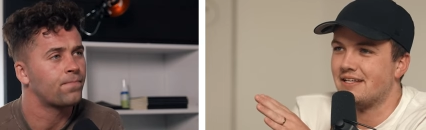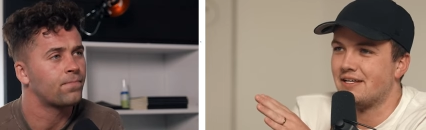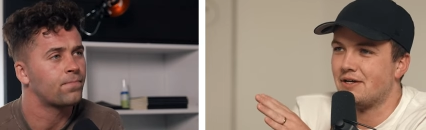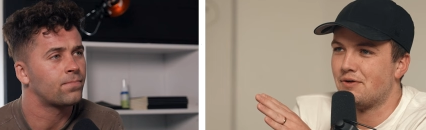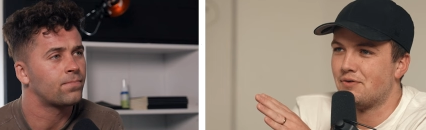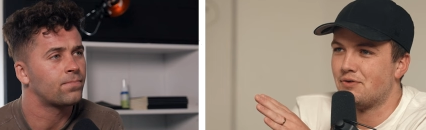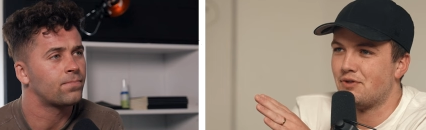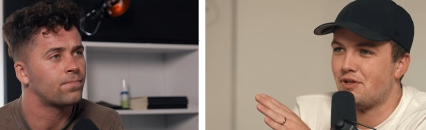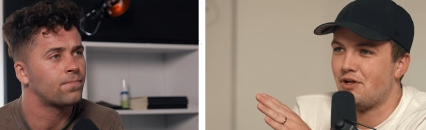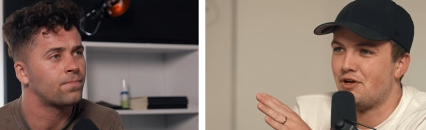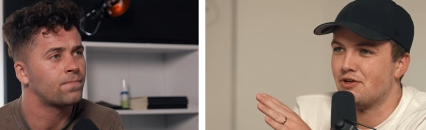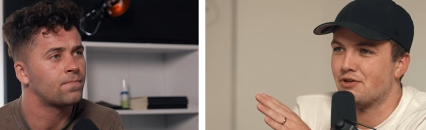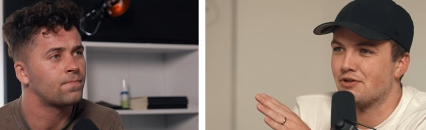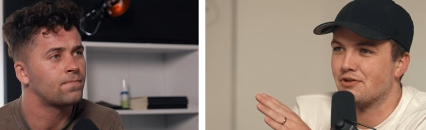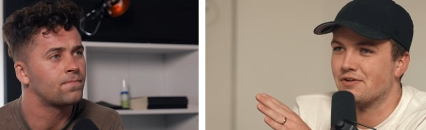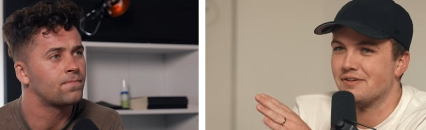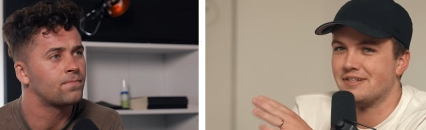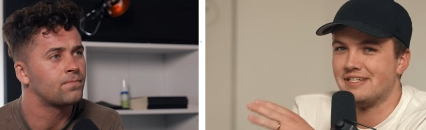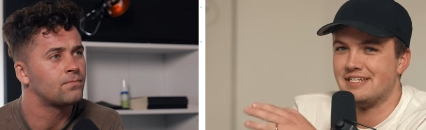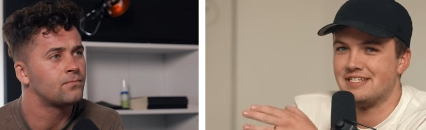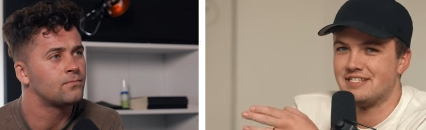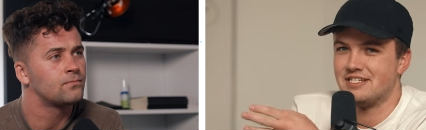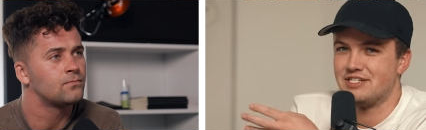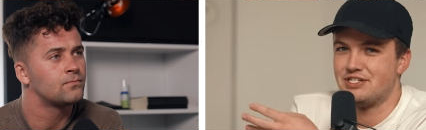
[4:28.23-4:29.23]
Speaker 1: no
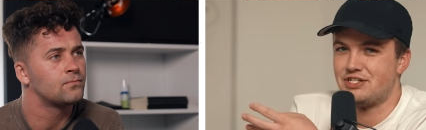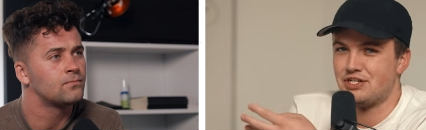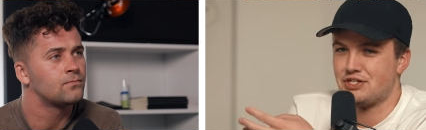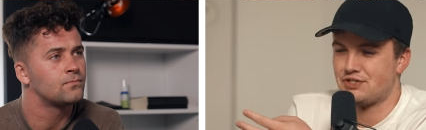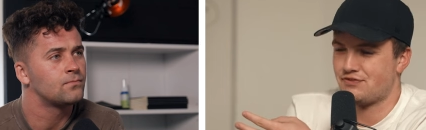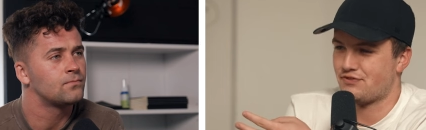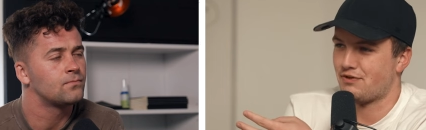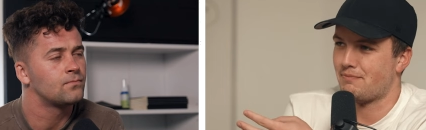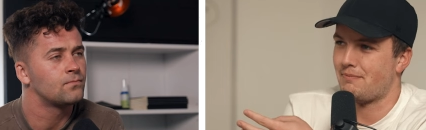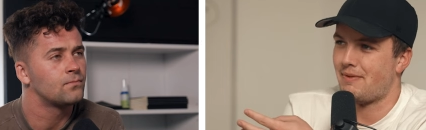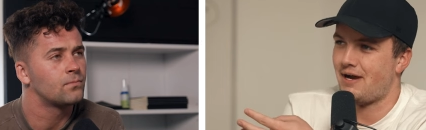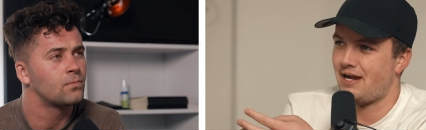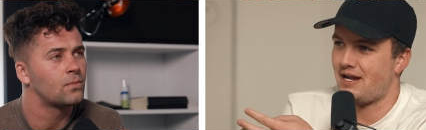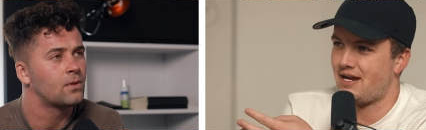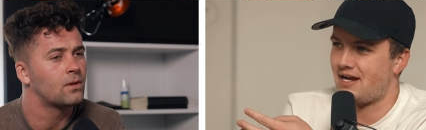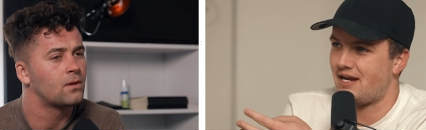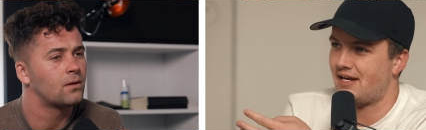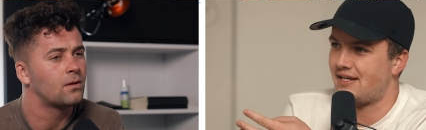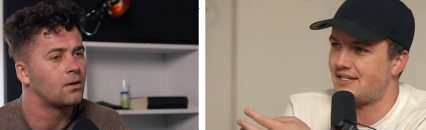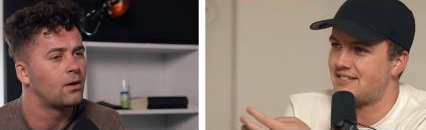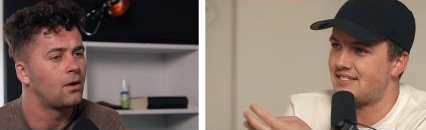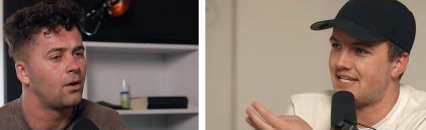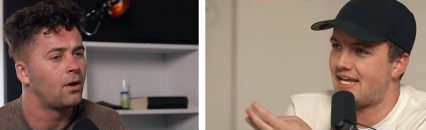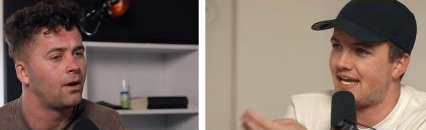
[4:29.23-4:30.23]
longer is it just from my
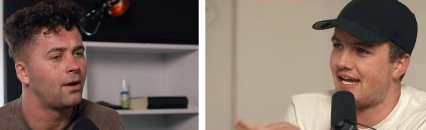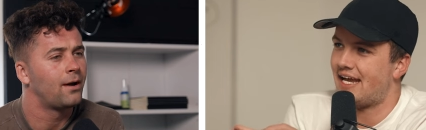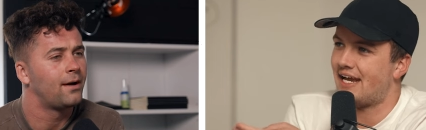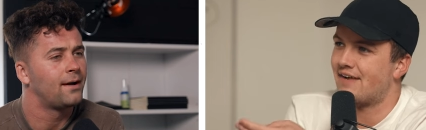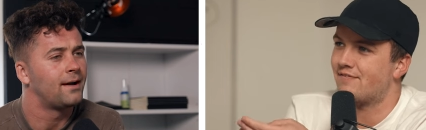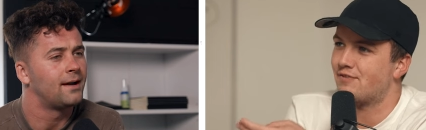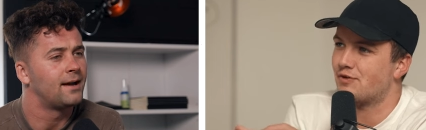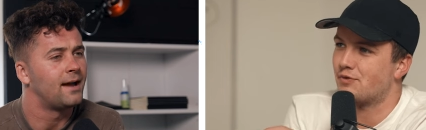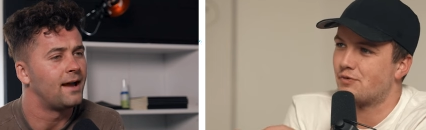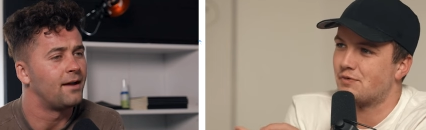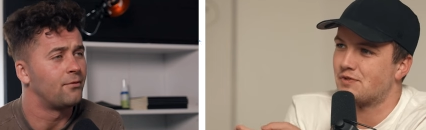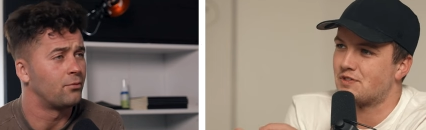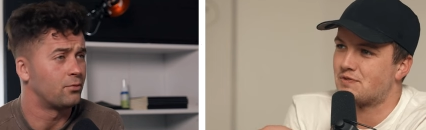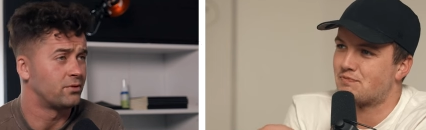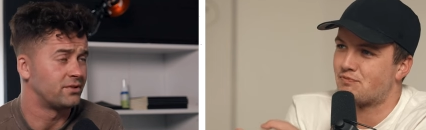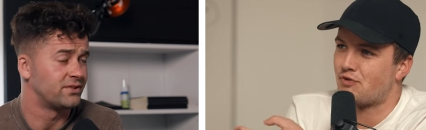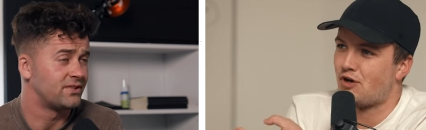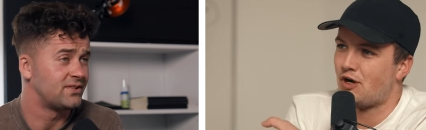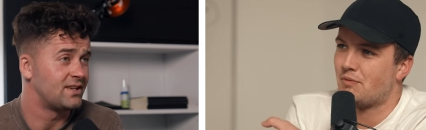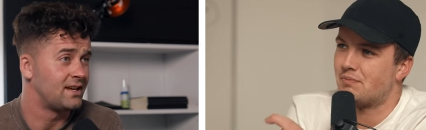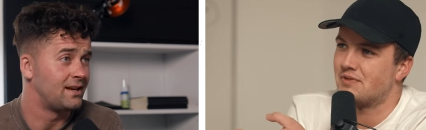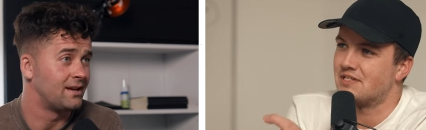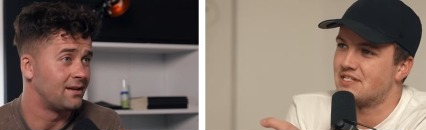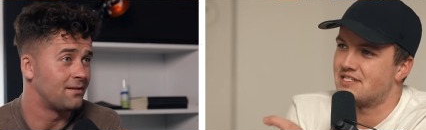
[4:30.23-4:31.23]
eyes. Everyone's,
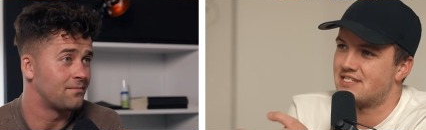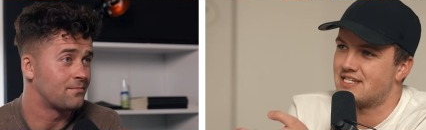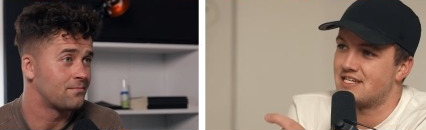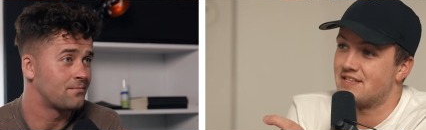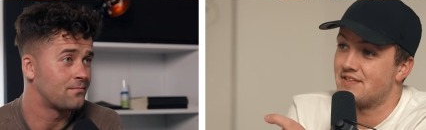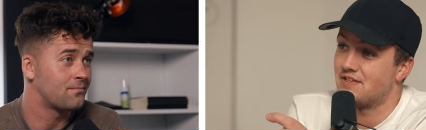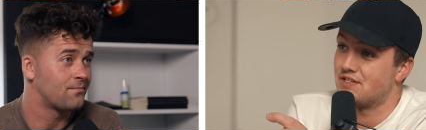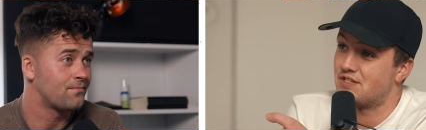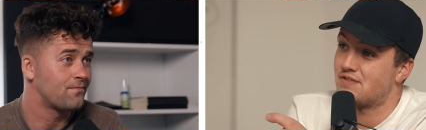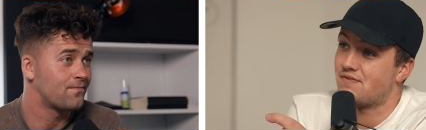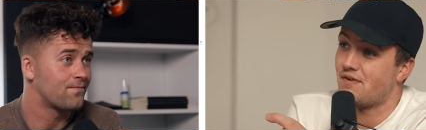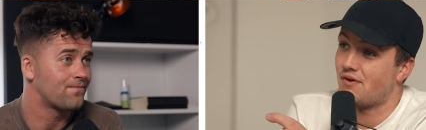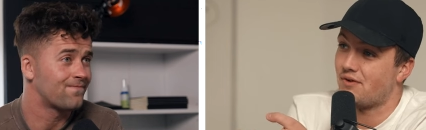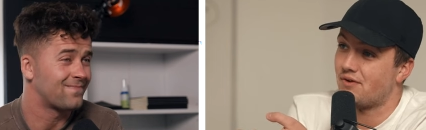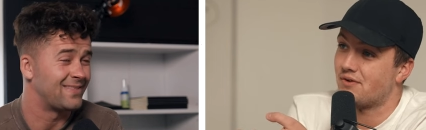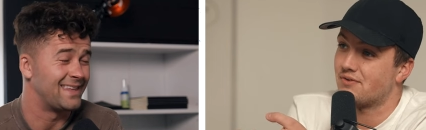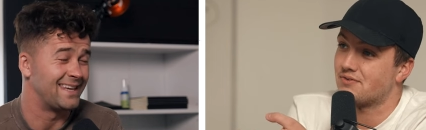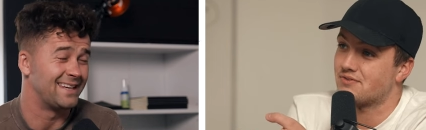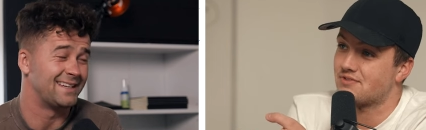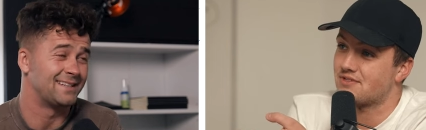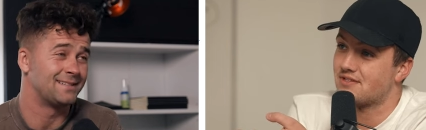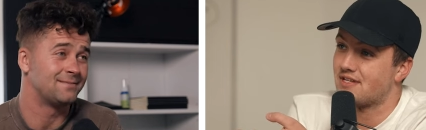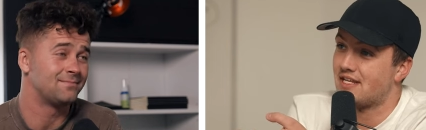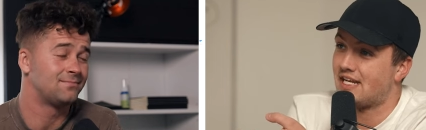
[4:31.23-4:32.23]
Everyone's probably seen seen, these
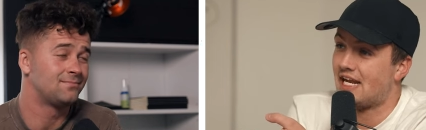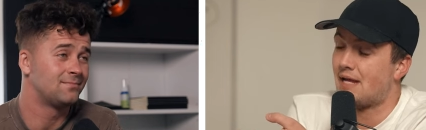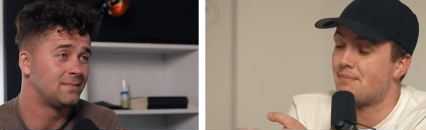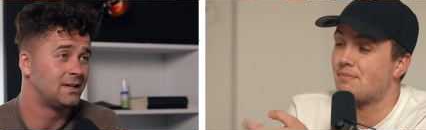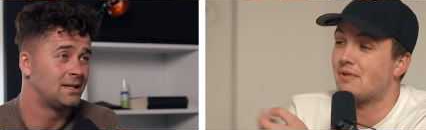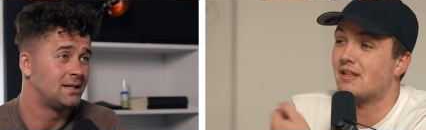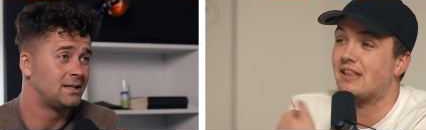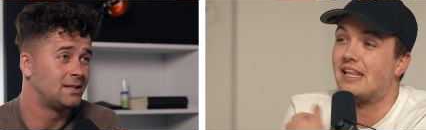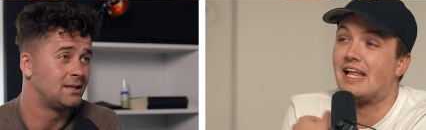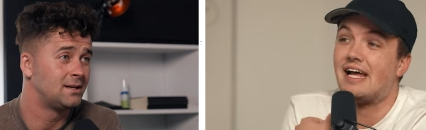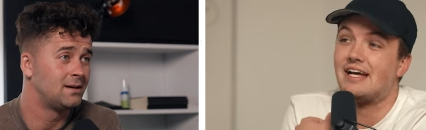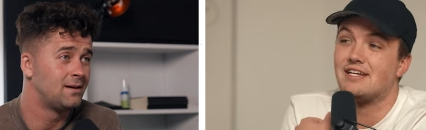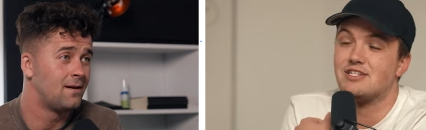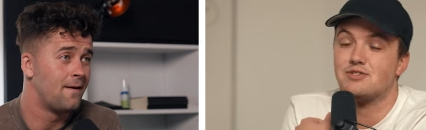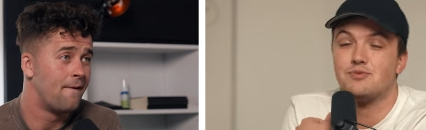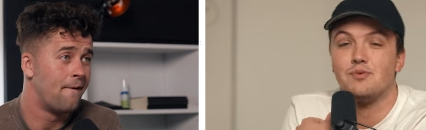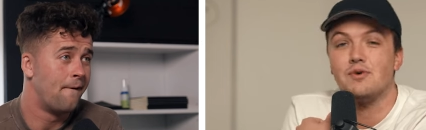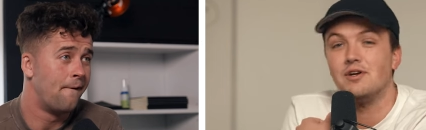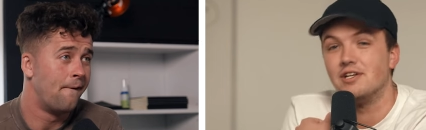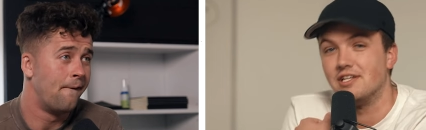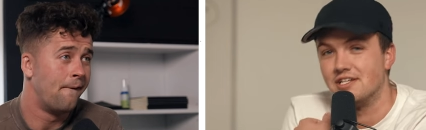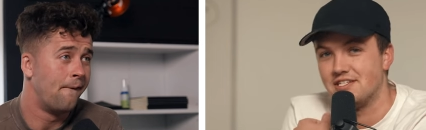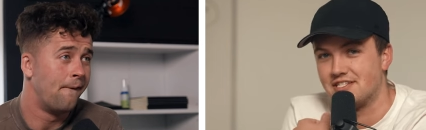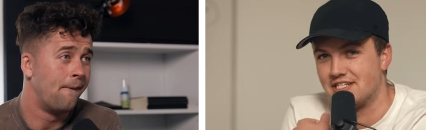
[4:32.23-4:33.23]
photos, Yeah. and I'm the
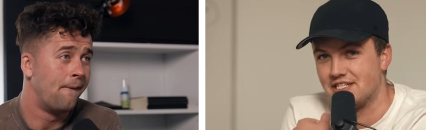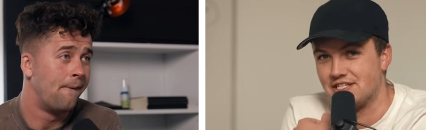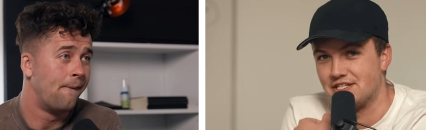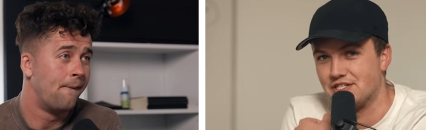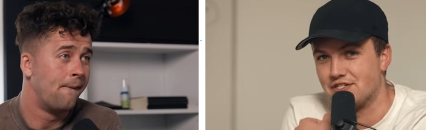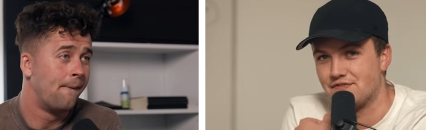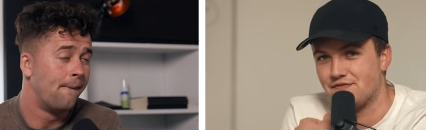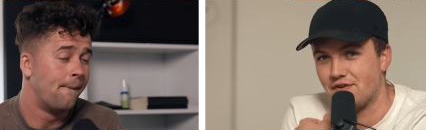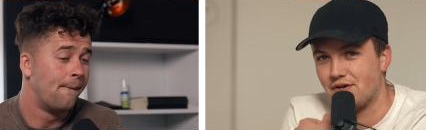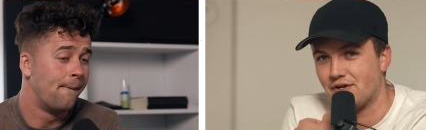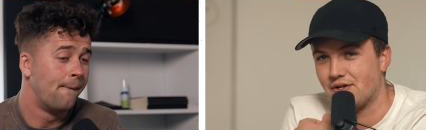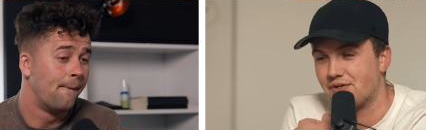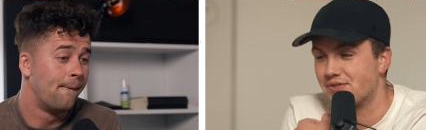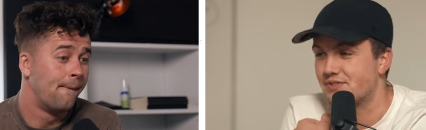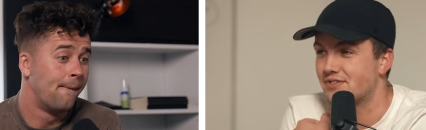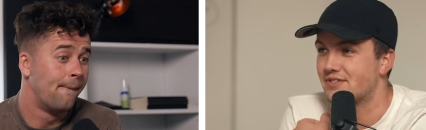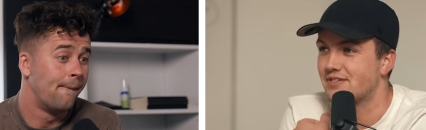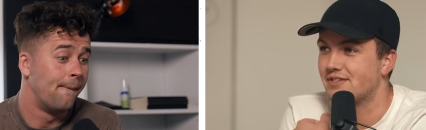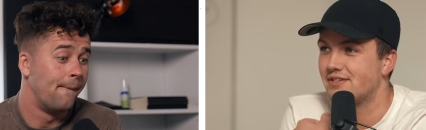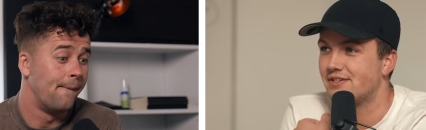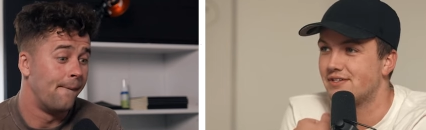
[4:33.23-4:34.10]
last one to see these photos,